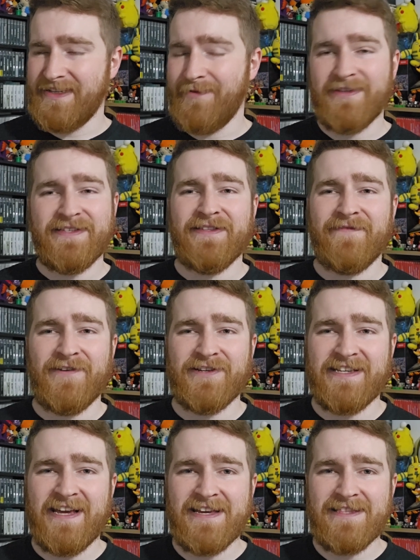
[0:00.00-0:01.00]
I wasn't the
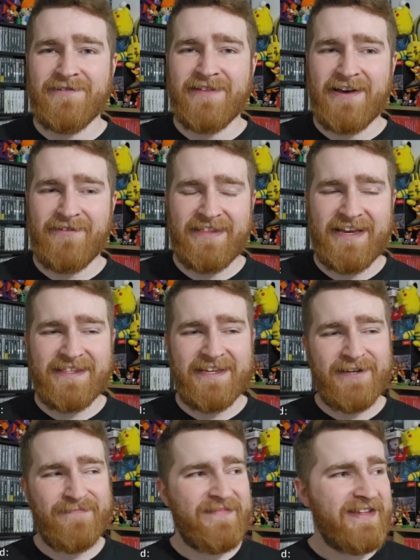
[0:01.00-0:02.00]
first guy to do that on that
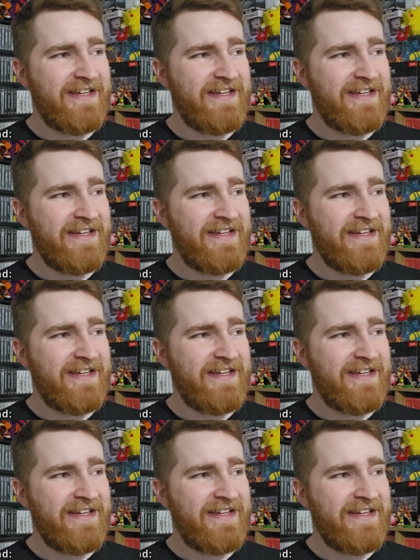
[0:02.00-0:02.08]
day,